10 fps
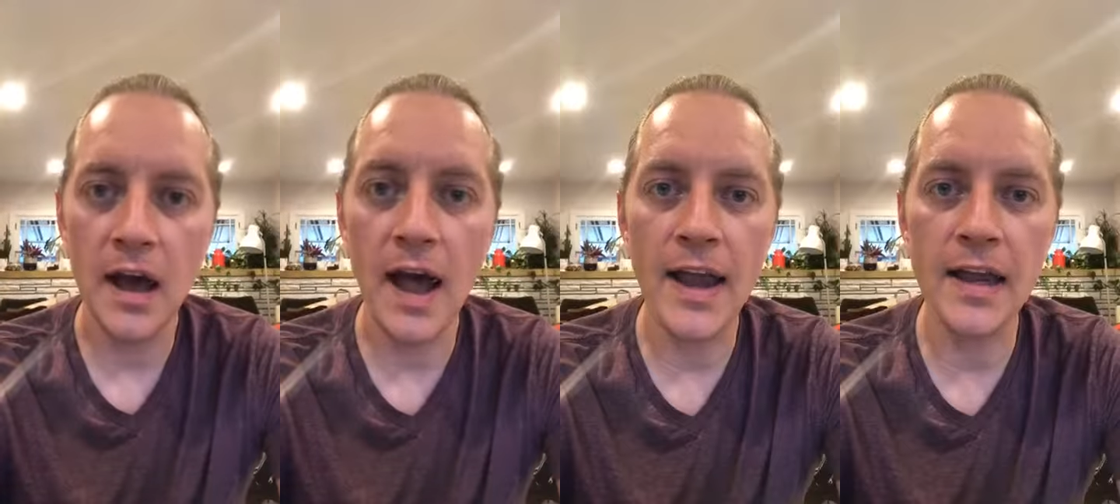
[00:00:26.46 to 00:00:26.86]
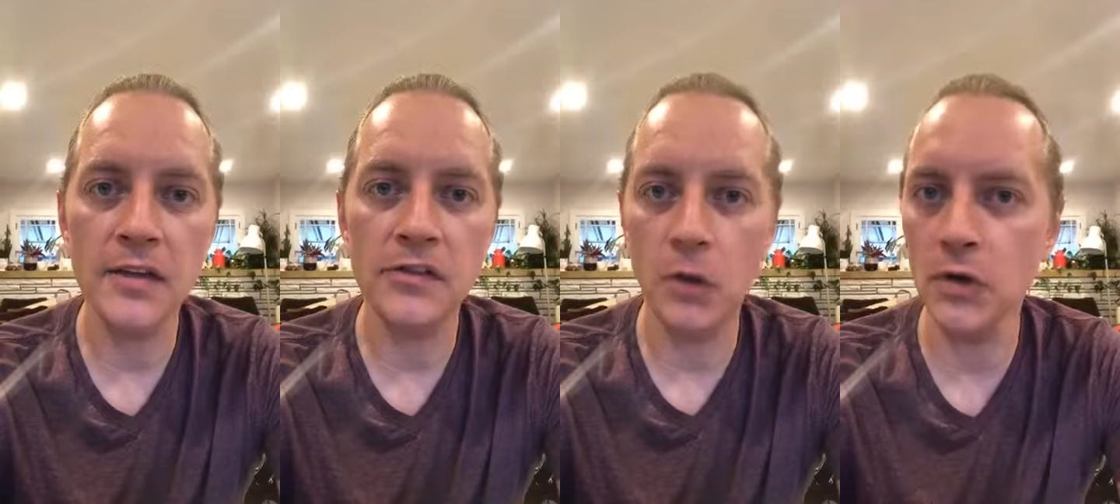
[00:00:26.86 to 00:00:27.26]
I
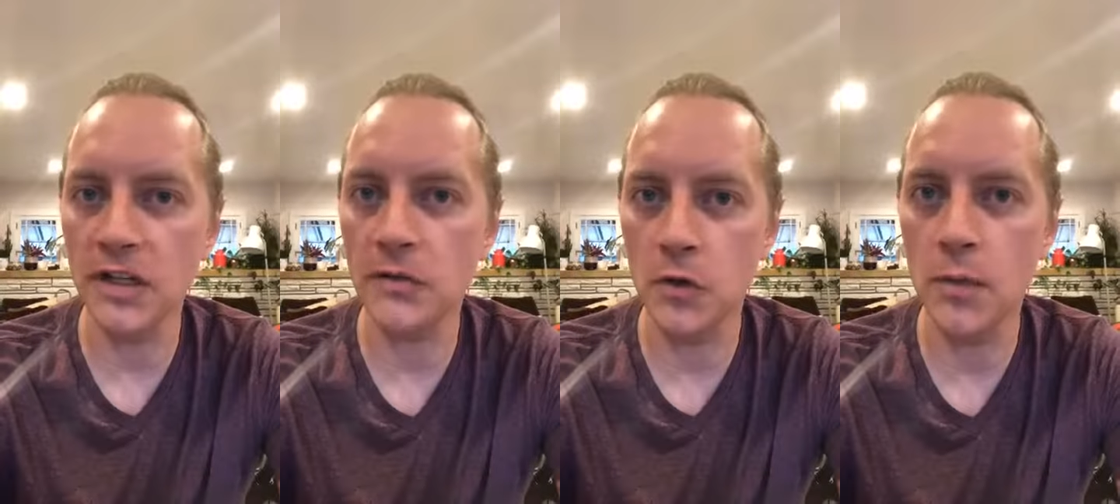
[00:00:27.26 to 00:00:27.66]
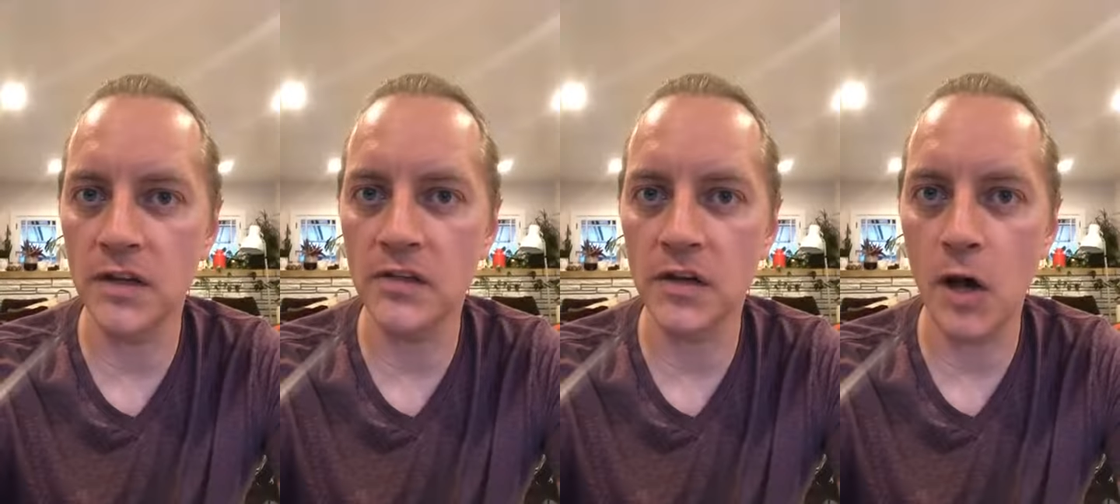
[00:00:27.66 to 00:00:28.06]
sold it a few
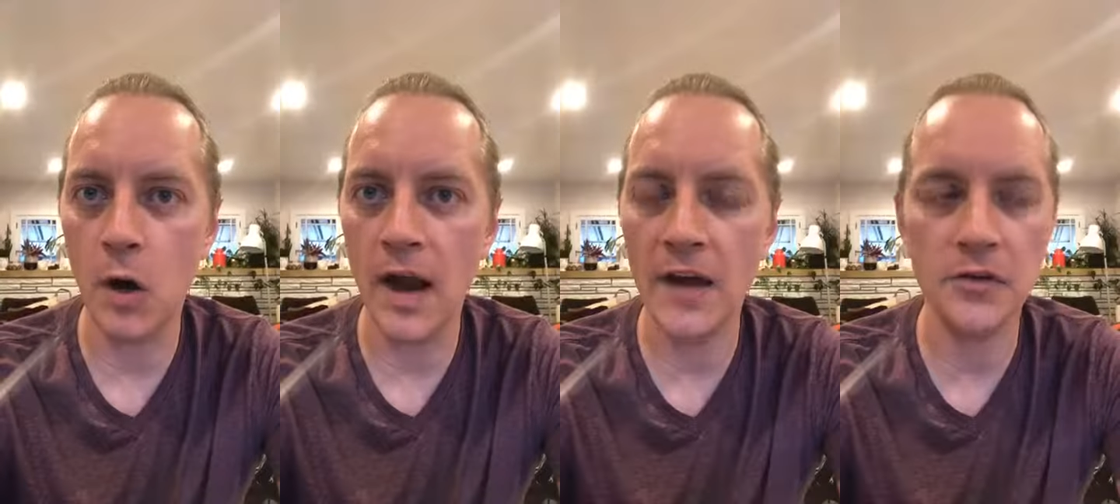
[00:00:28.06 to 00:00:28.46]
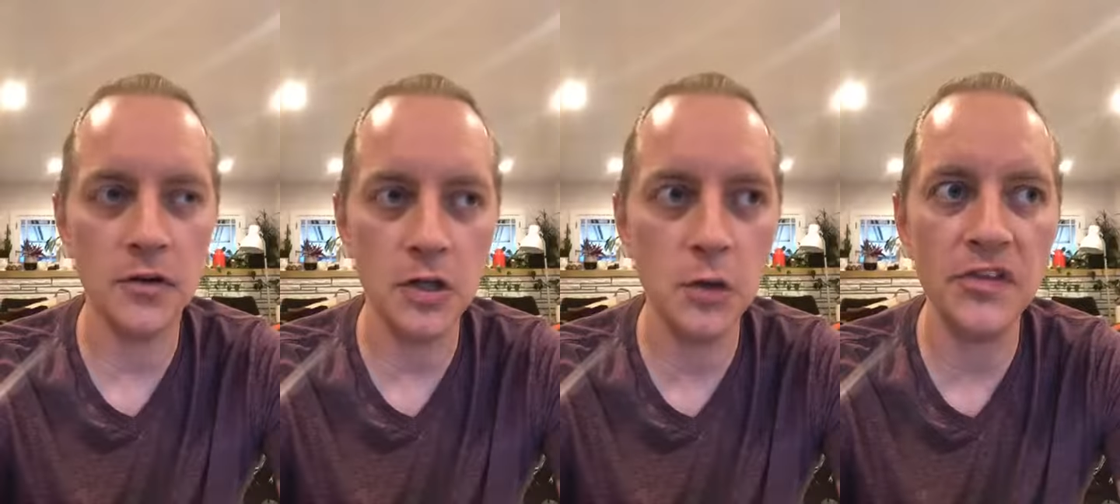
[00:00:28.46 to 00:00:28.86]
months ago after
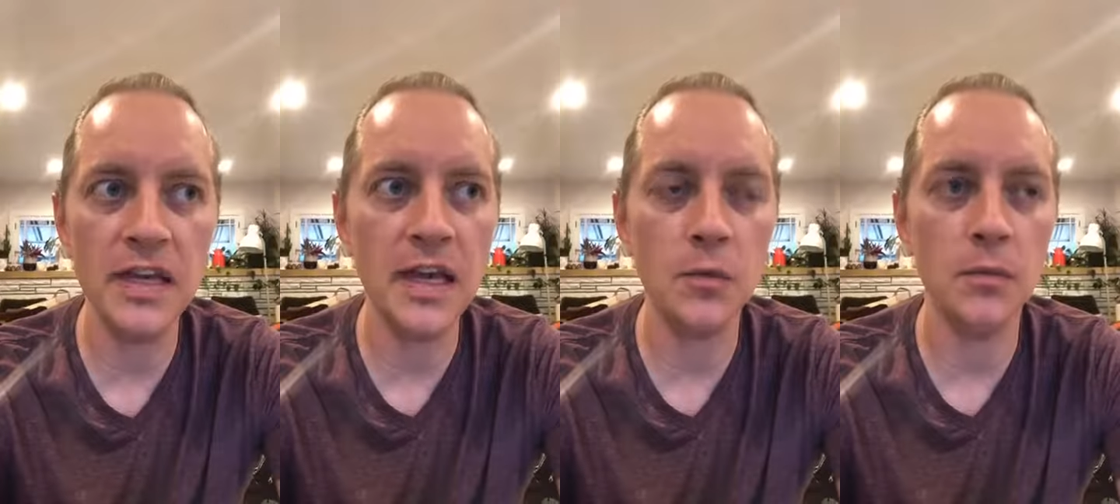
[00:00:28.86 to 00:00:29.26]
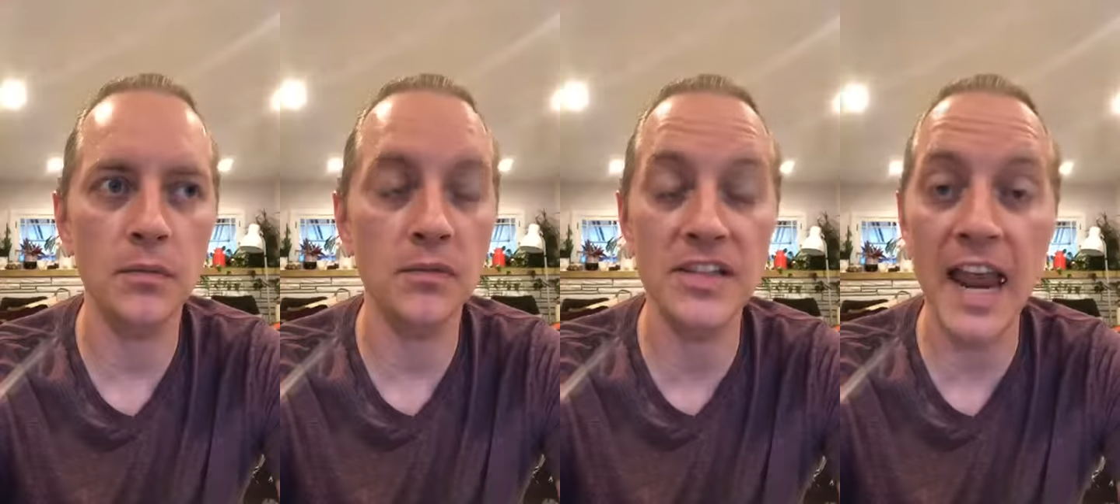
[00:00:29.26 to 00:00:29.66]
using it
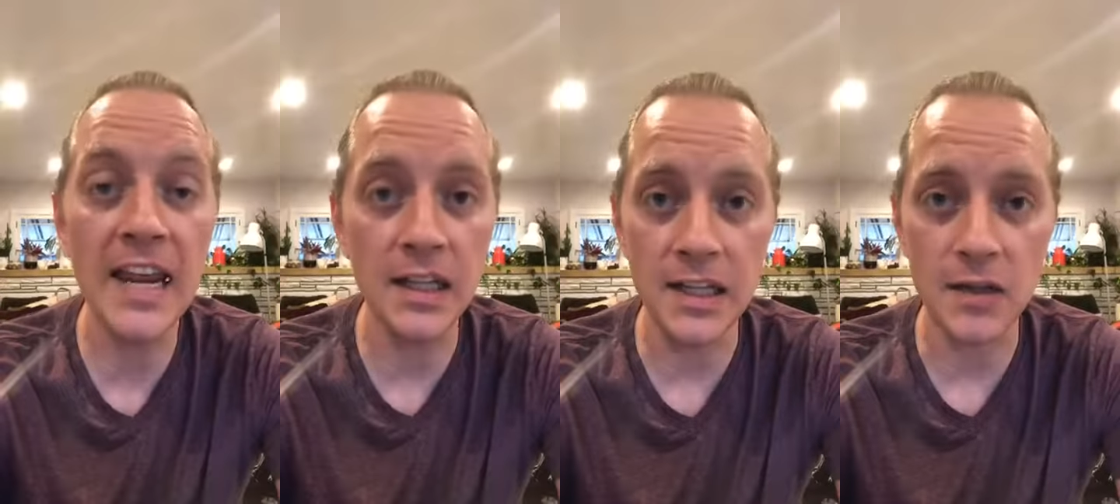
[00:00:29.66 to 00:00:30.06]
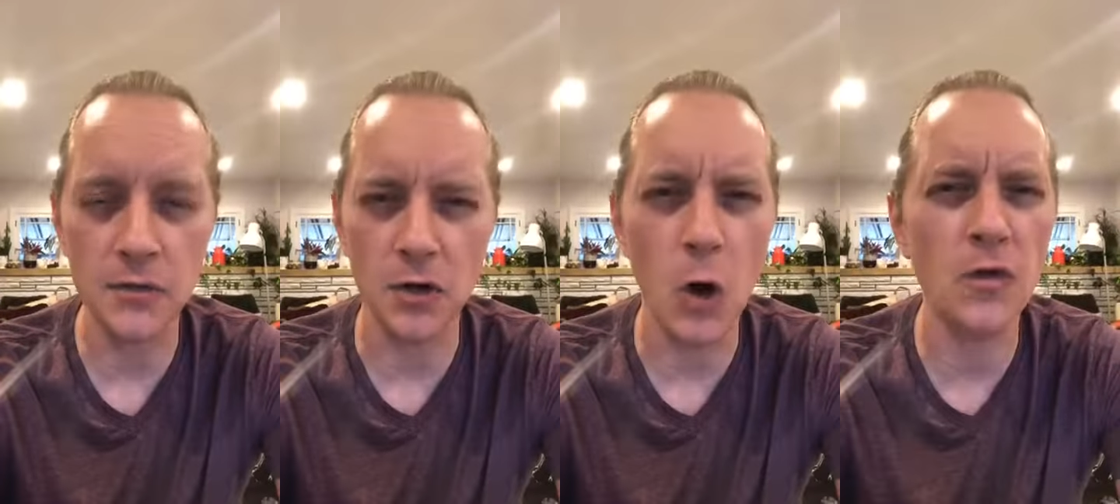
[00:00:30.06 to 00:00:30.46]
daily
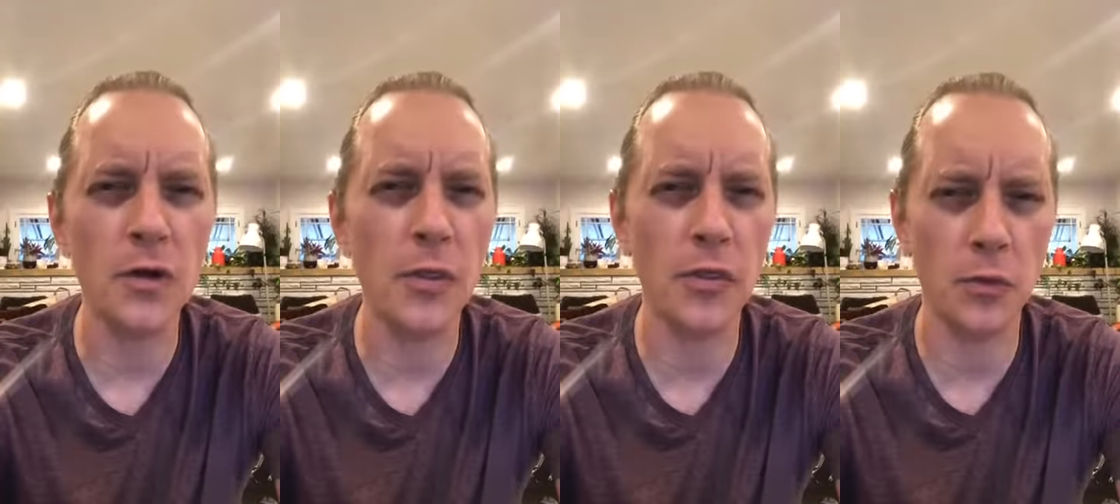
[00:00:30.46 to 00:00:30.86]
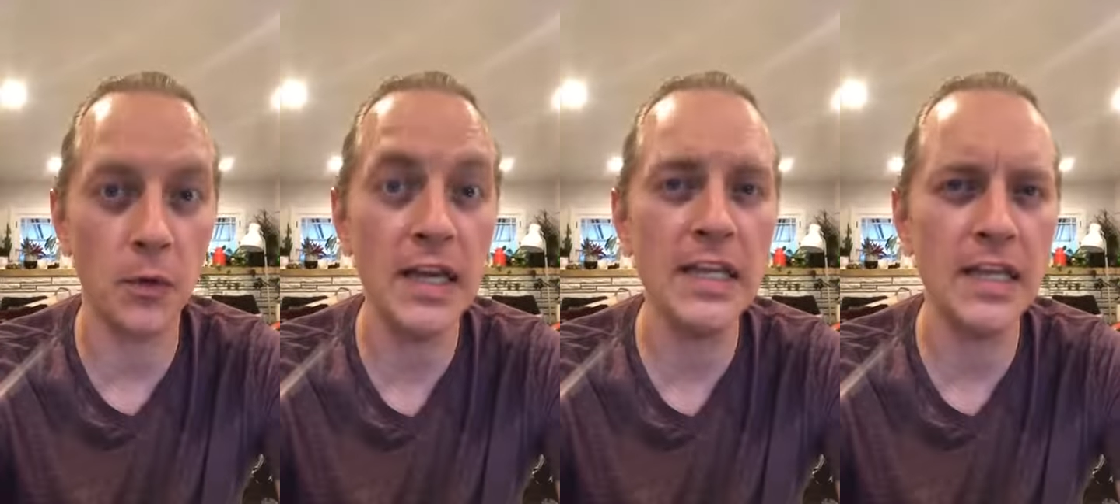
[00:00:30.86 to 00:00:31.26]
for over
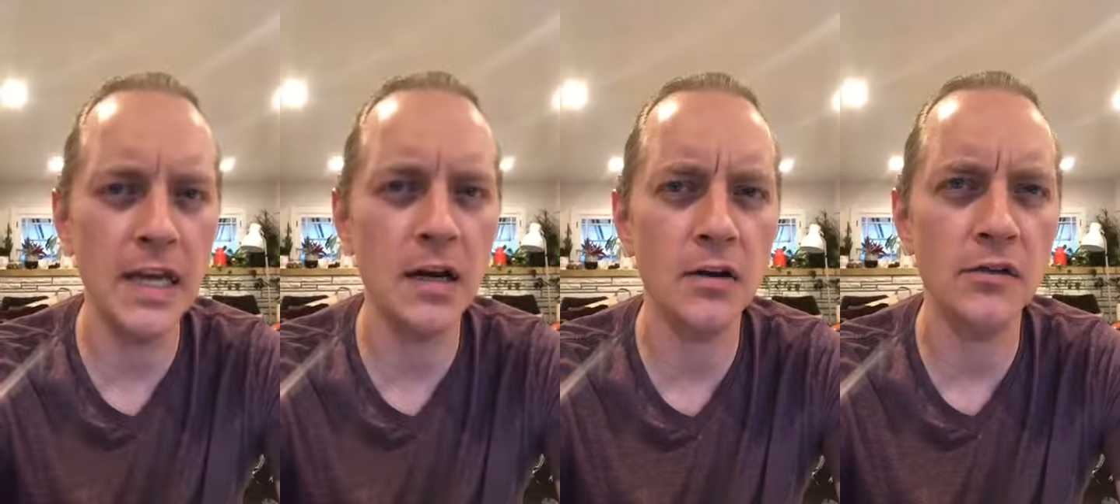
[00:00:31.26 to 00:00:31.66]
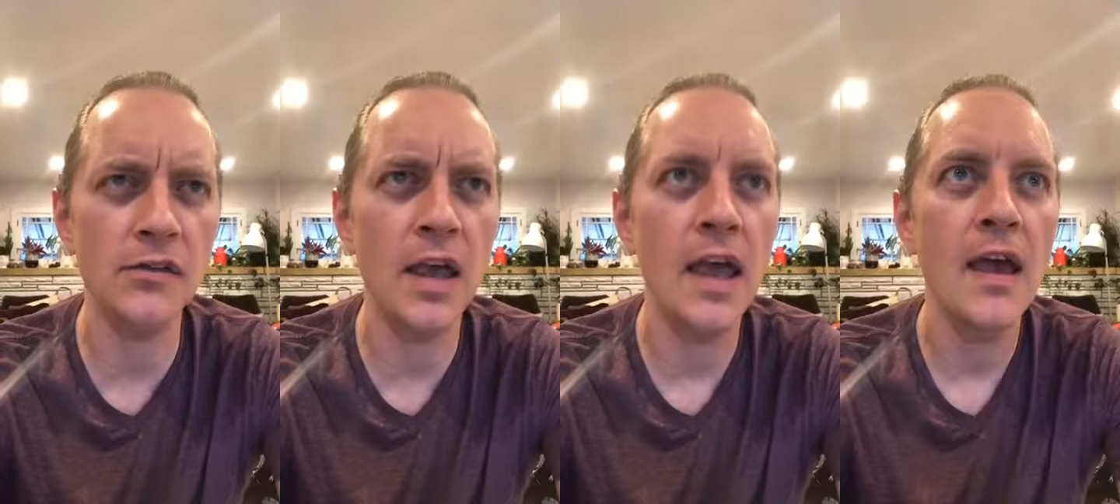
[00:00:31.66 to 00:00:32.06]
3 years,